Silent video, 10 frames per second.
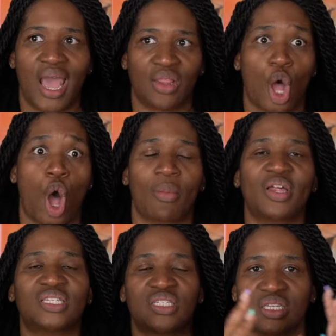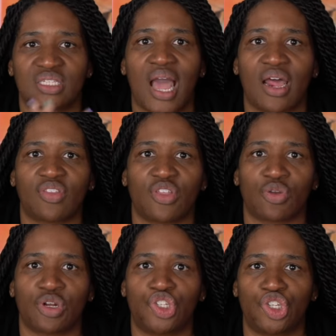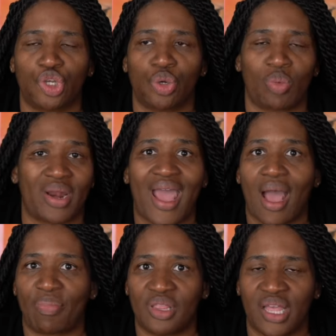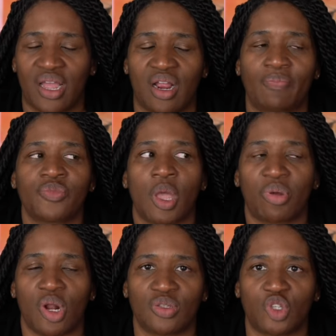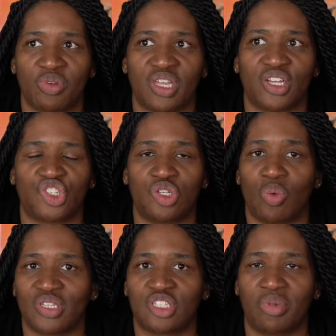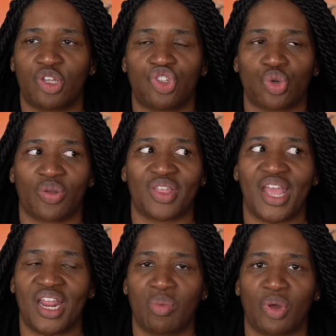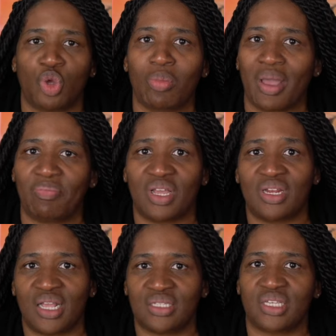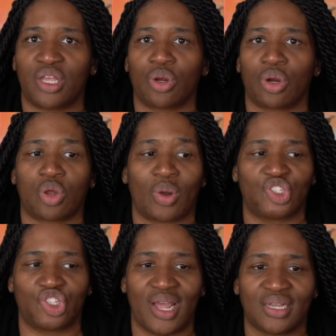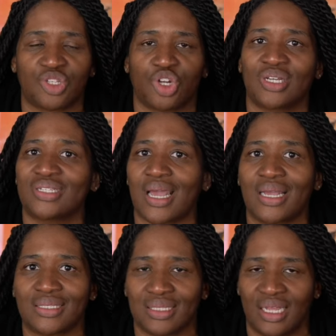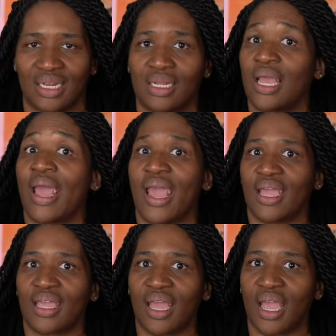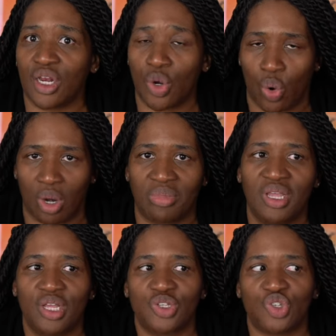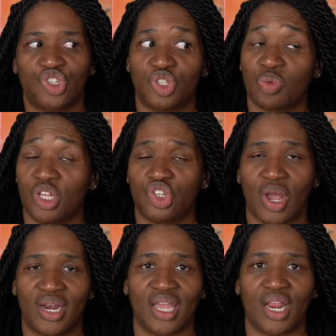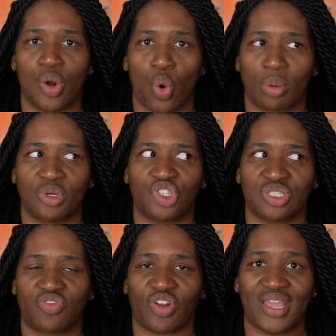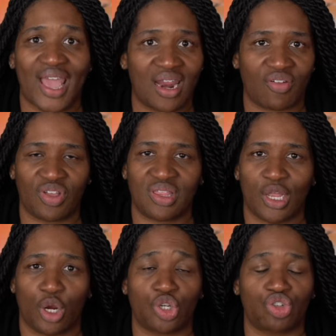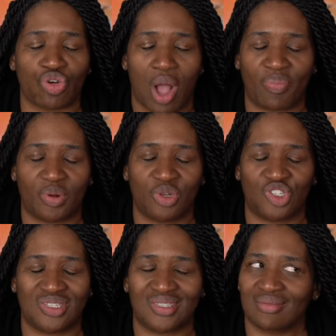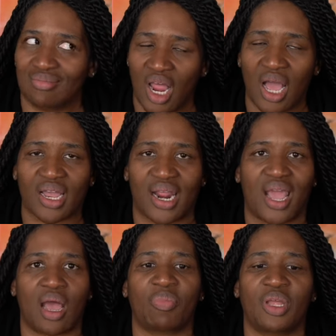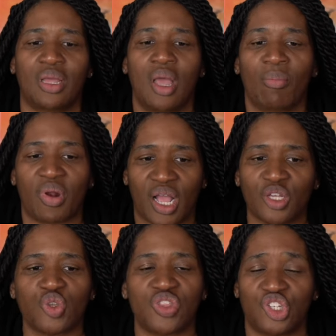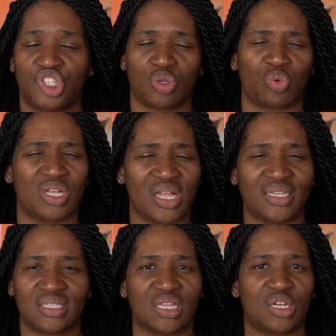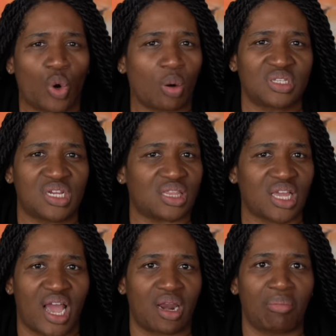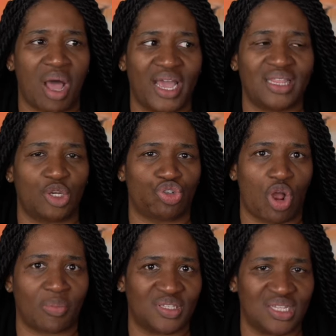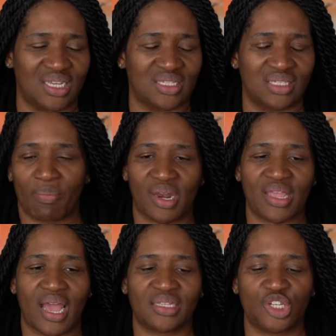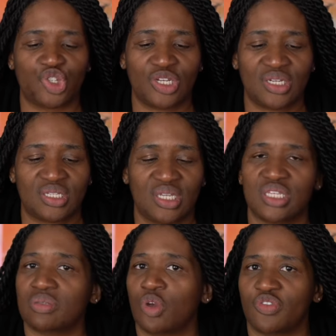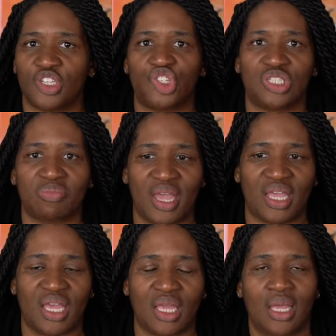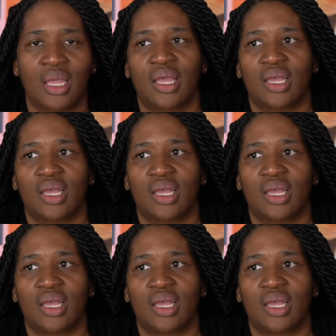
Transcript: and the ominousness out of the 32 and what happened there but also because she wants to make sure that anyone who might be a naysayer or question asker is isolated, aka Norm. So she's really trying to get Norm to just forget everything or to drop it, which is not going to happen. But I also think she realizes that Norm is not the kind of mind that drops things. But yeah, it's interesting to see these moves that she's making.